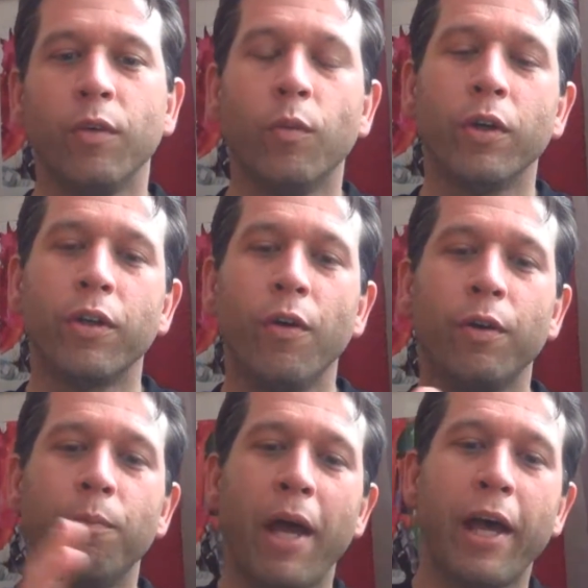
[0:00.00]
We're
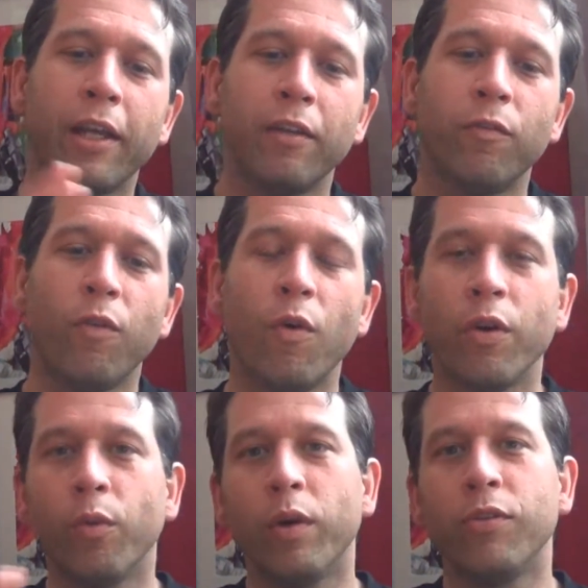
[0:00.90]
going back and
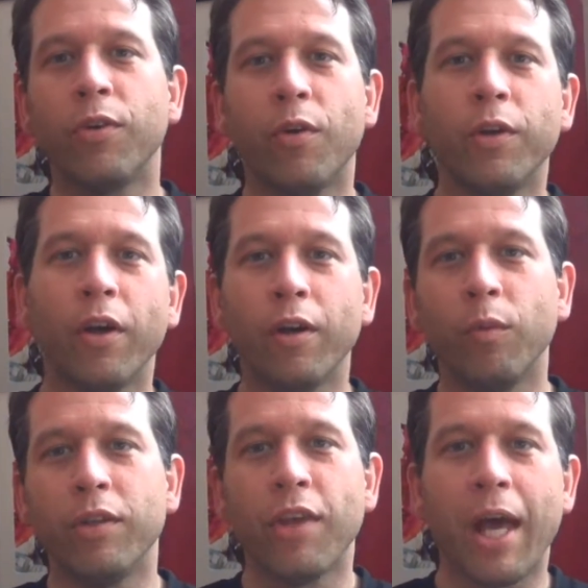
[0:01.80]
forth, what's going on,
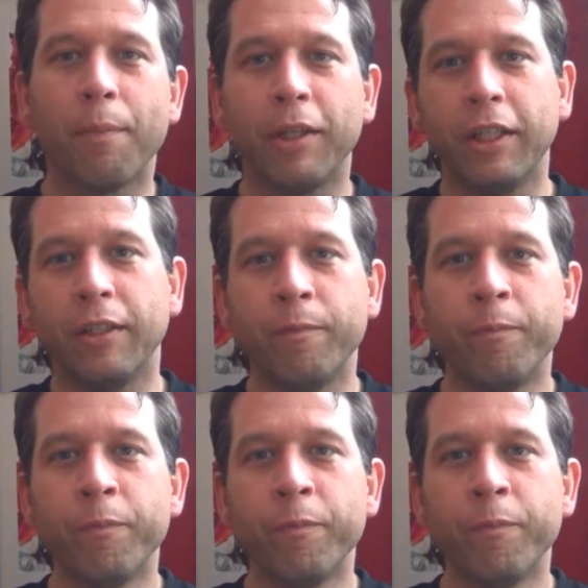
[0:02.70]
what's happening.